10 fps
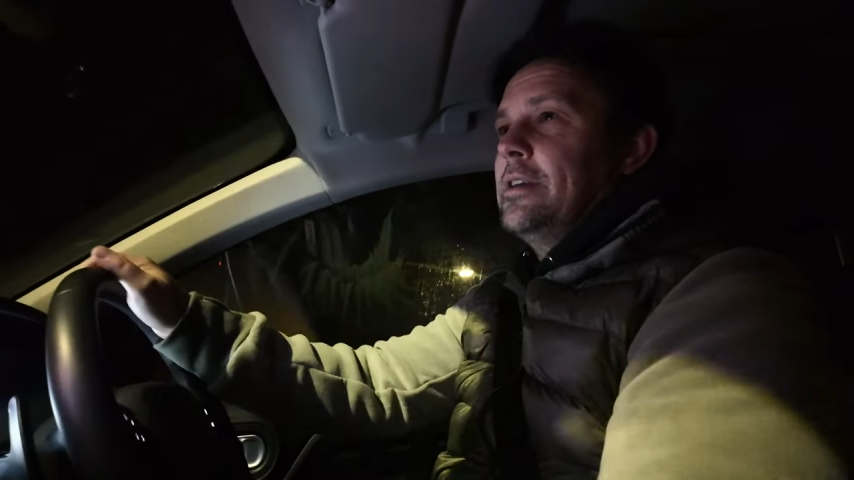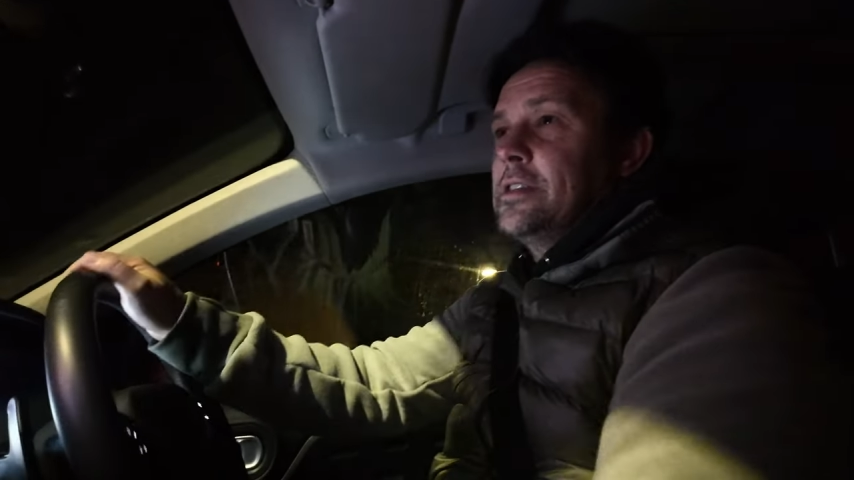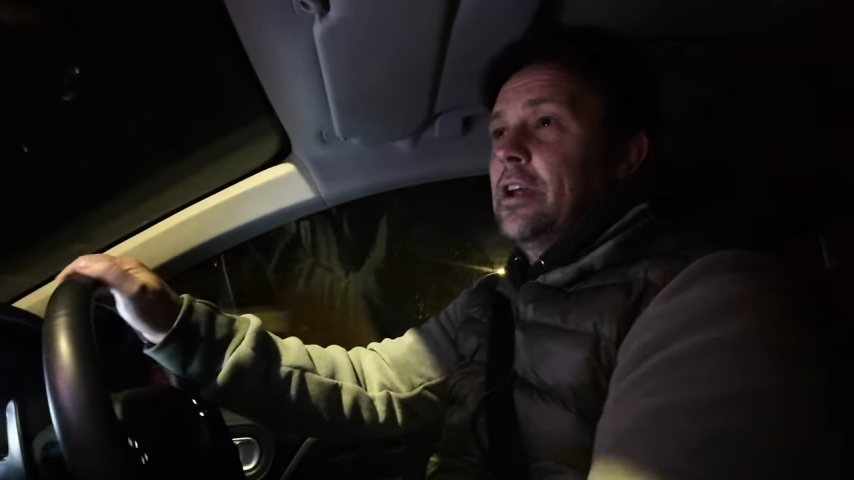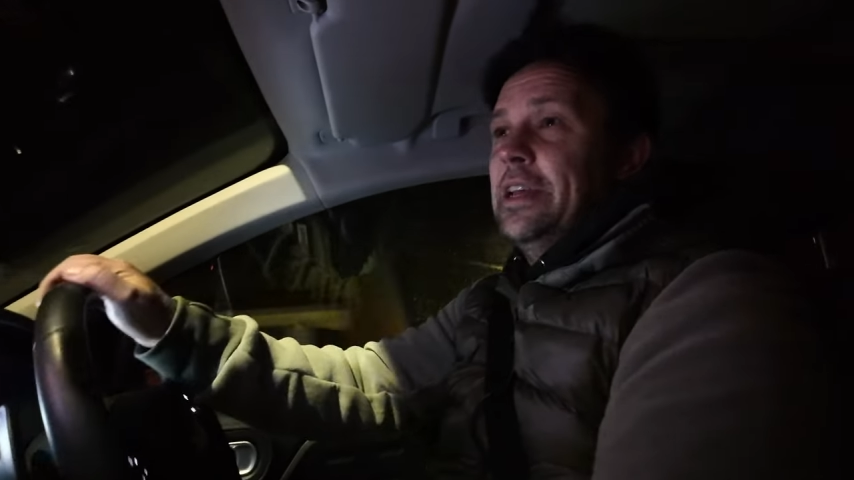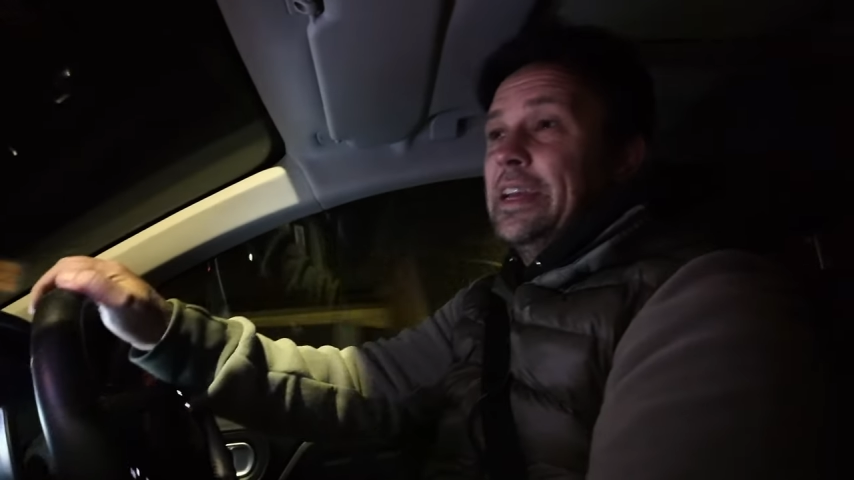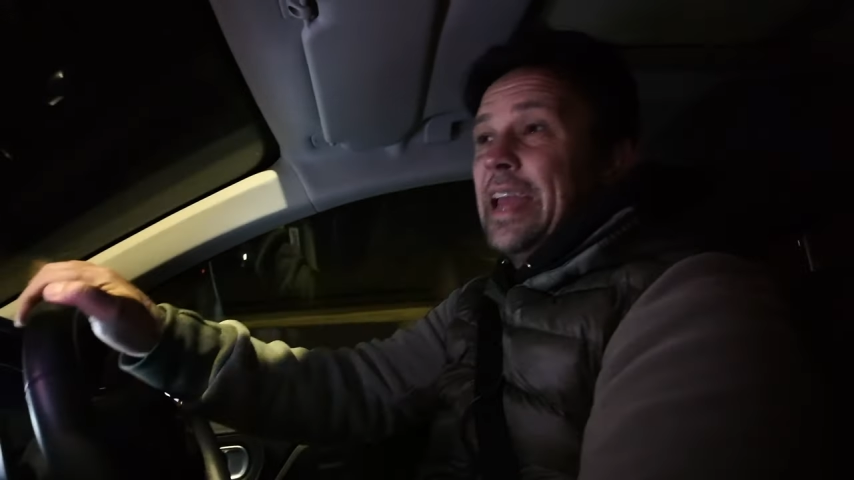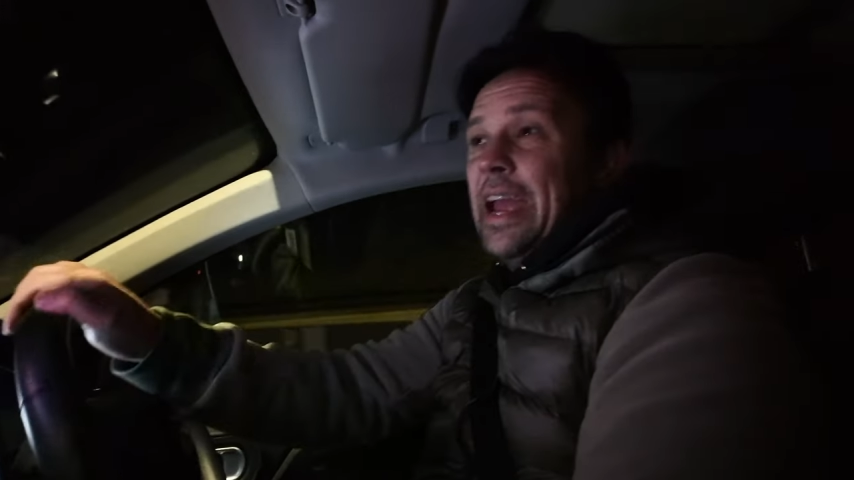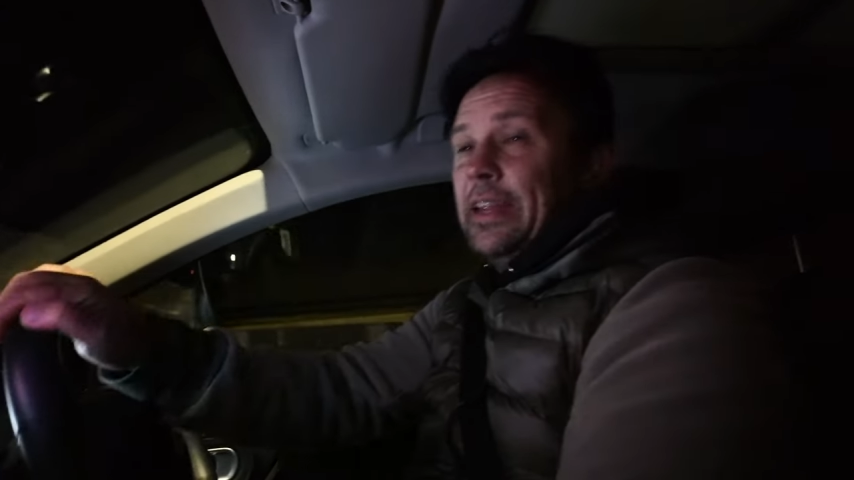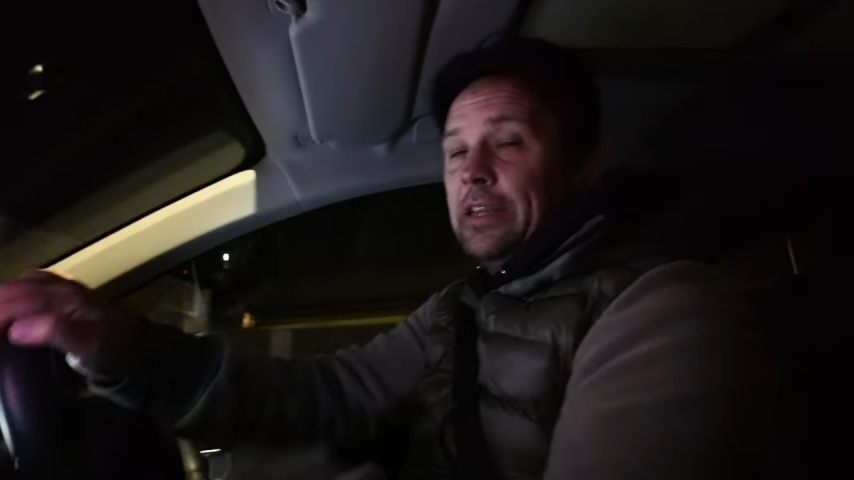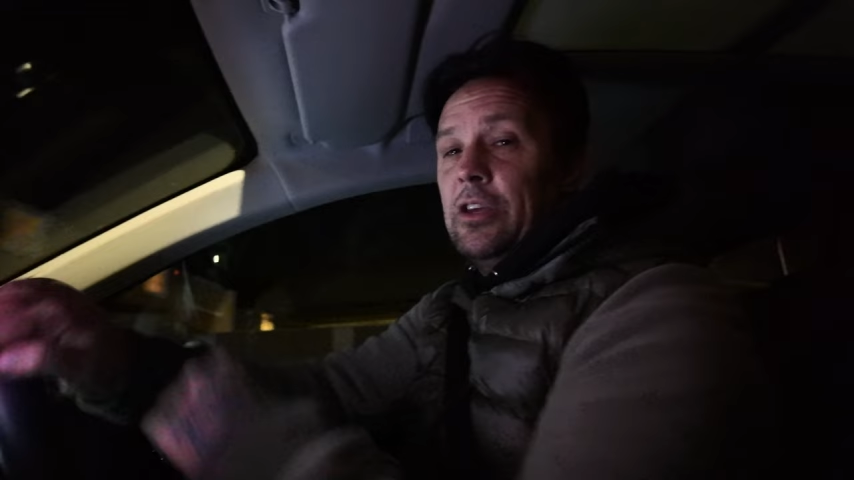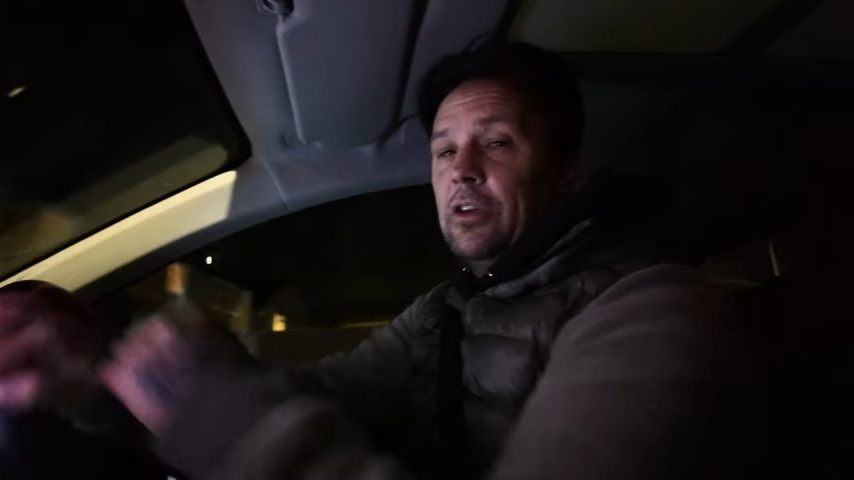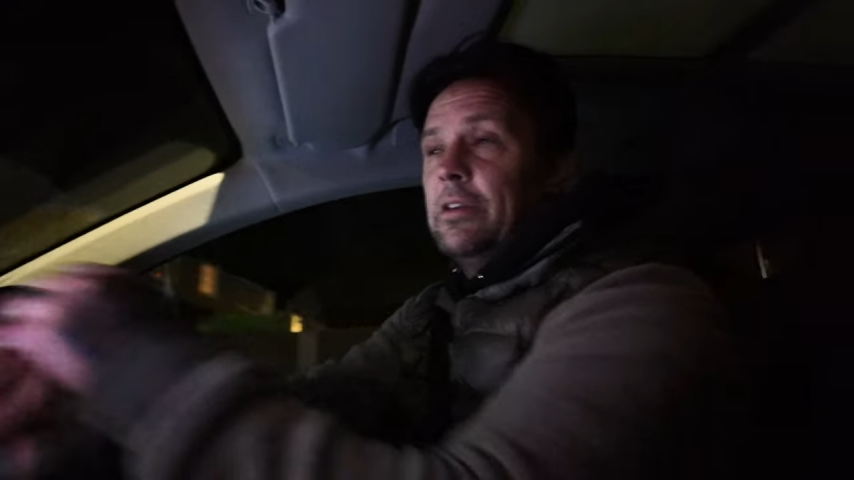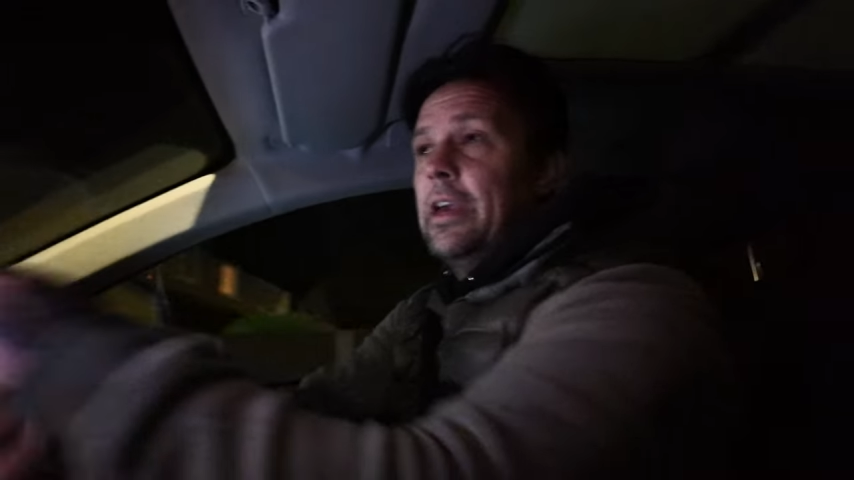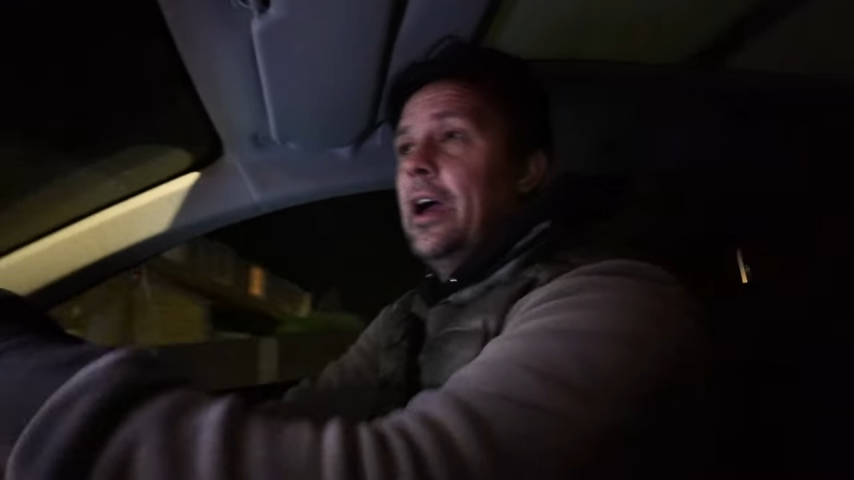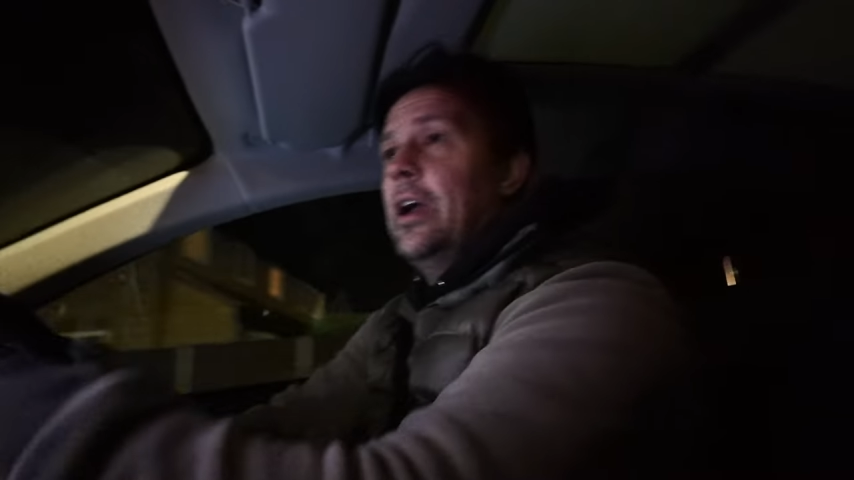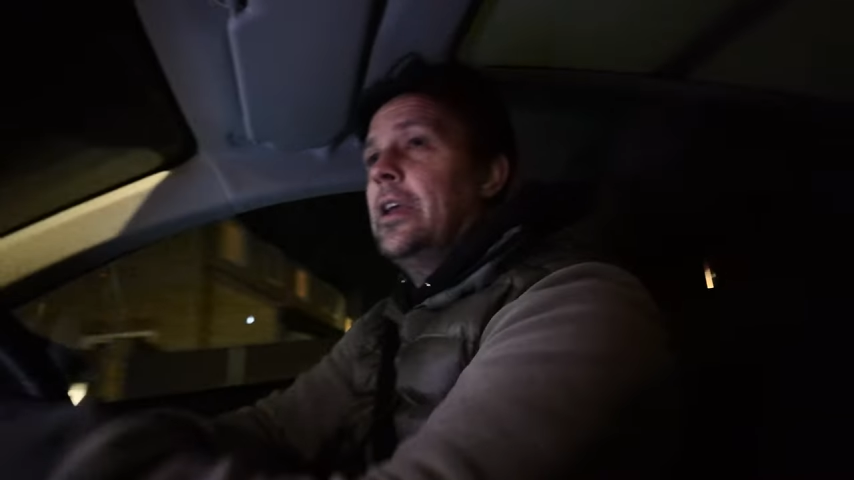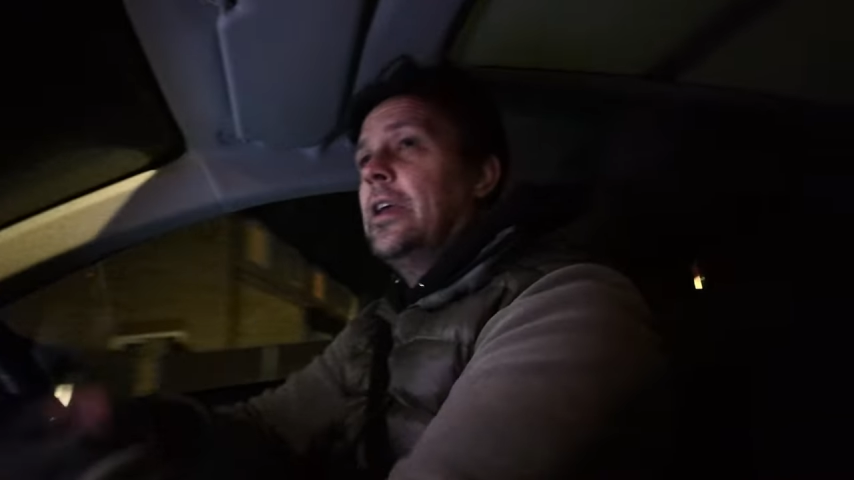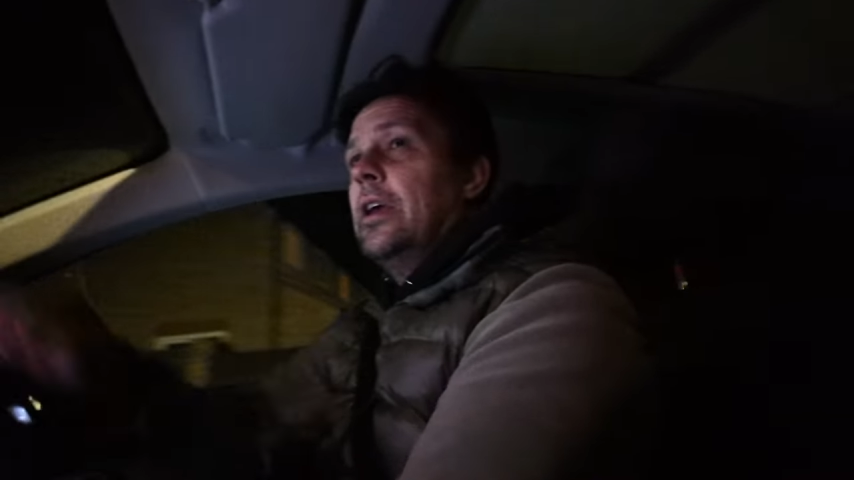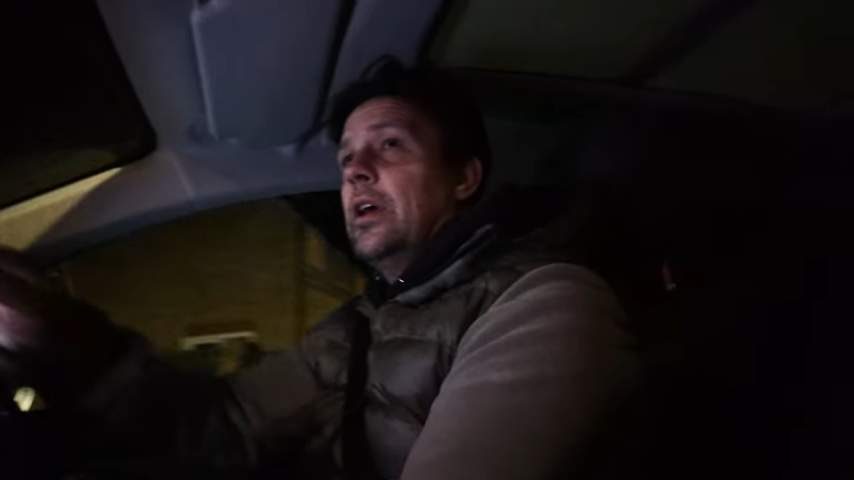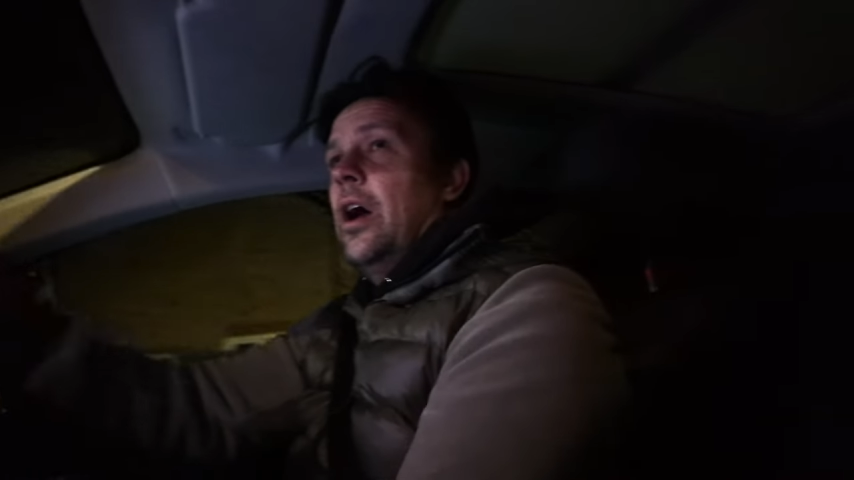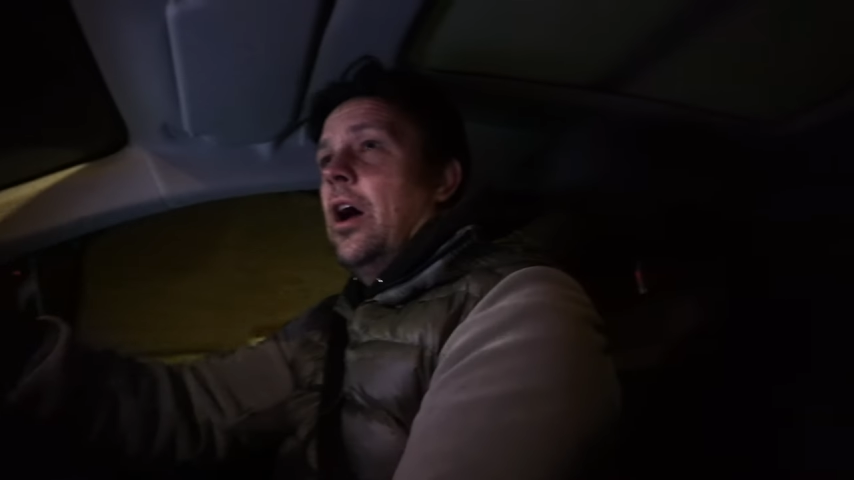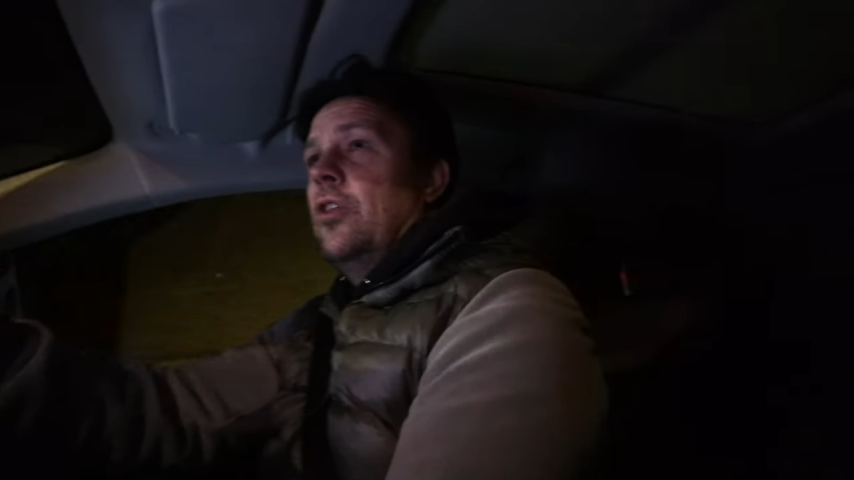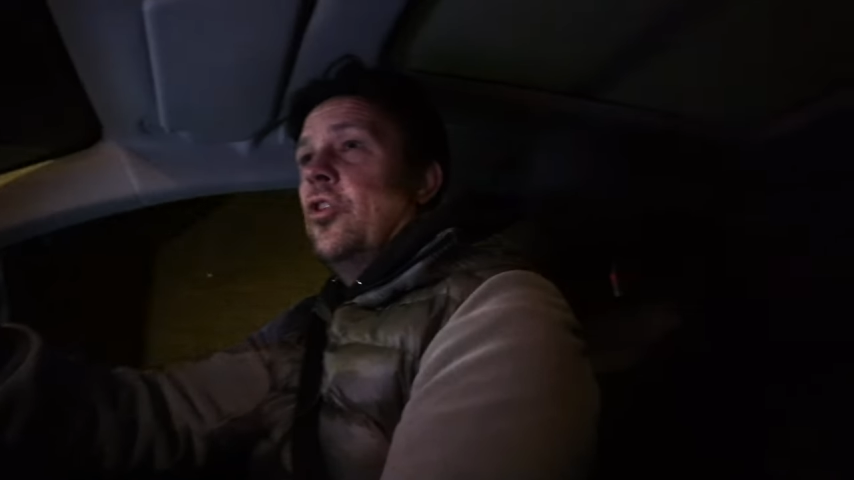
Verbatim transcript: certainly again in the UK uh,